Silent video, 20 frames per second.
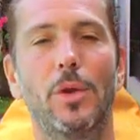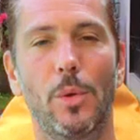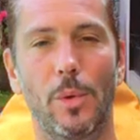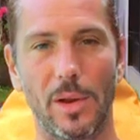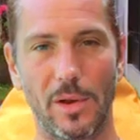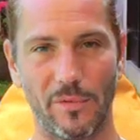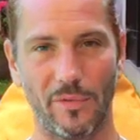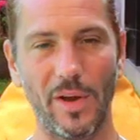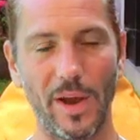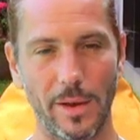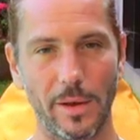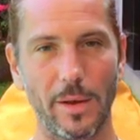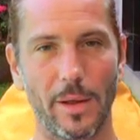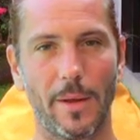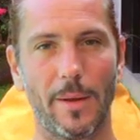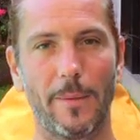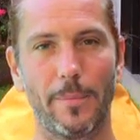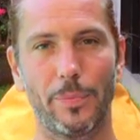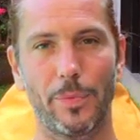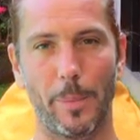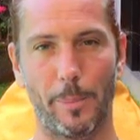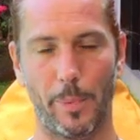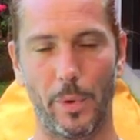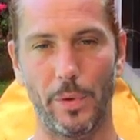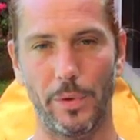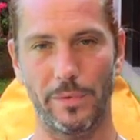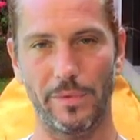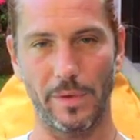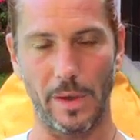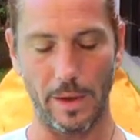You will find the
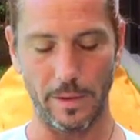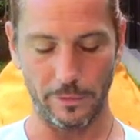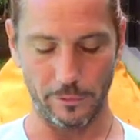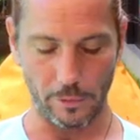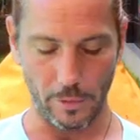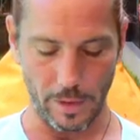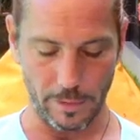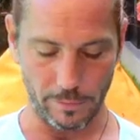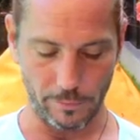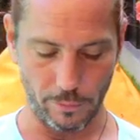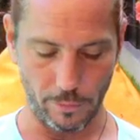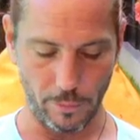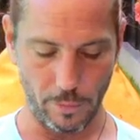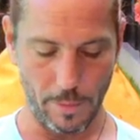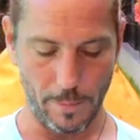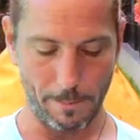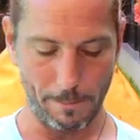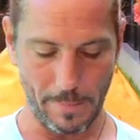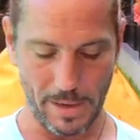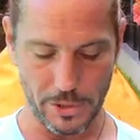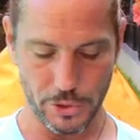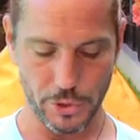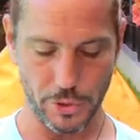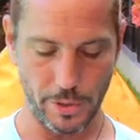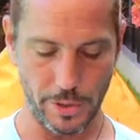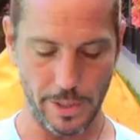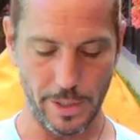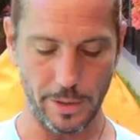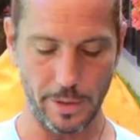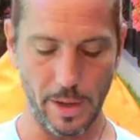point I try to
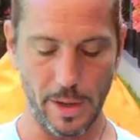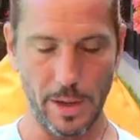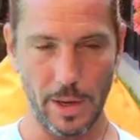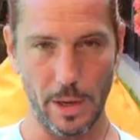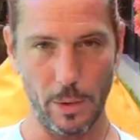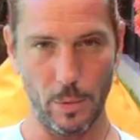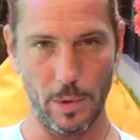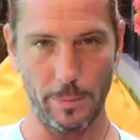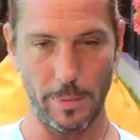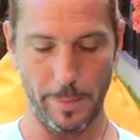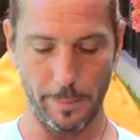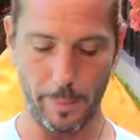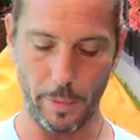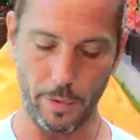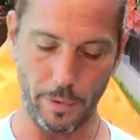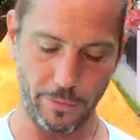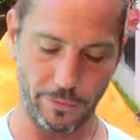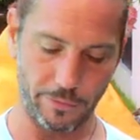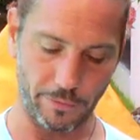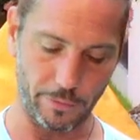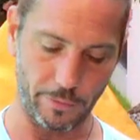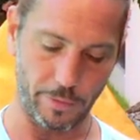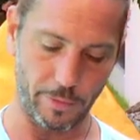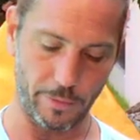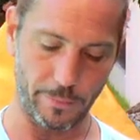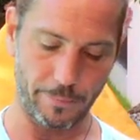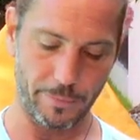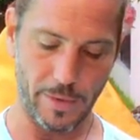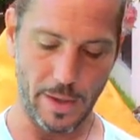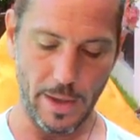mention it. It will be
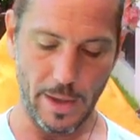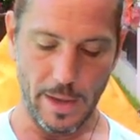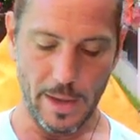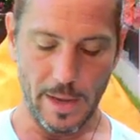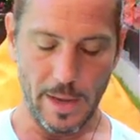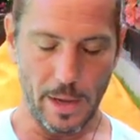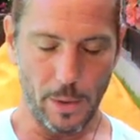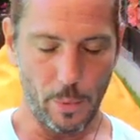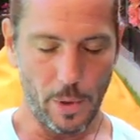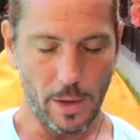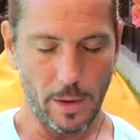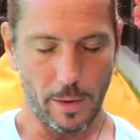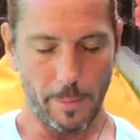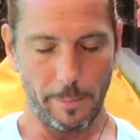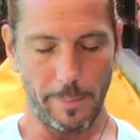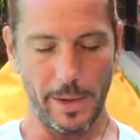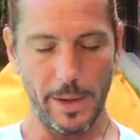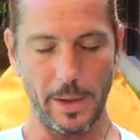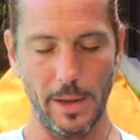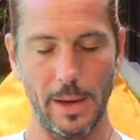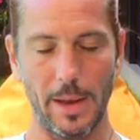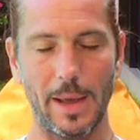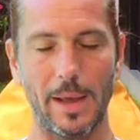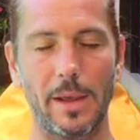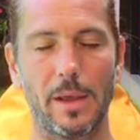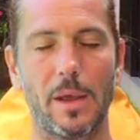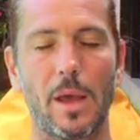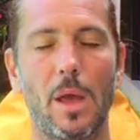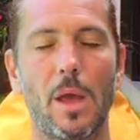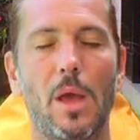personal. It will be
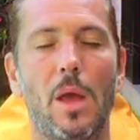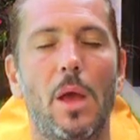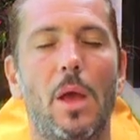like